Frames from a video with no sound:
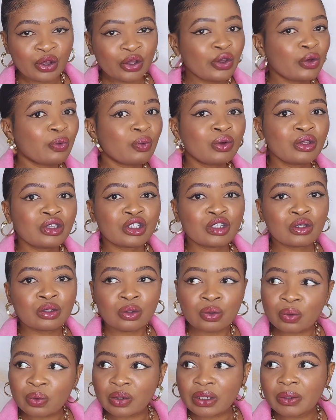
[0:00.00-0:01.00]
You won't
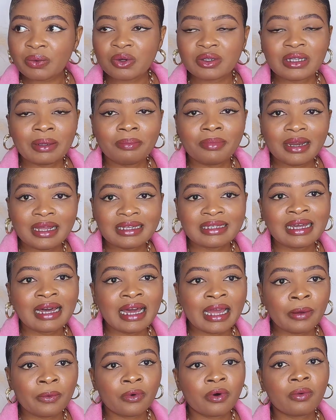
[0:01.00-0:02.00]
know. There was a blazer
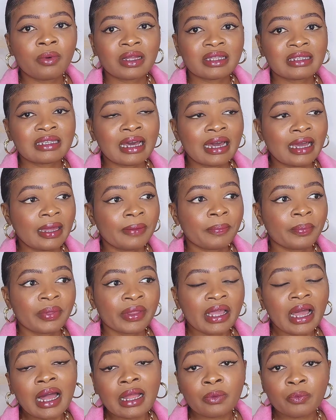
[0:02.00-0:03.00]
I wore one time
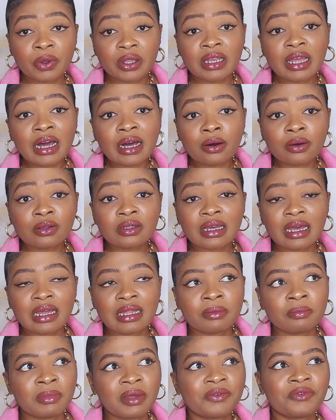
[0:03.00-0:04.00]
and went out,
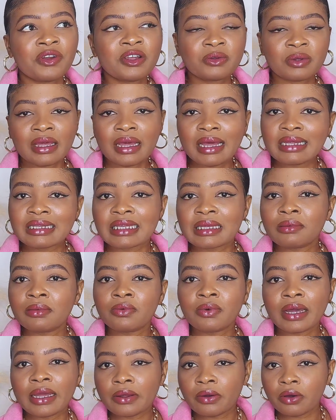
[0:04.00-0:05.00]
and my friends were asking me
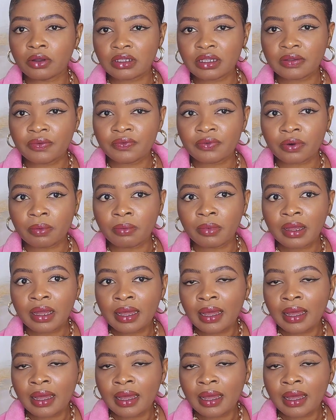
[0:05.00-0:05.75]
where I got it from.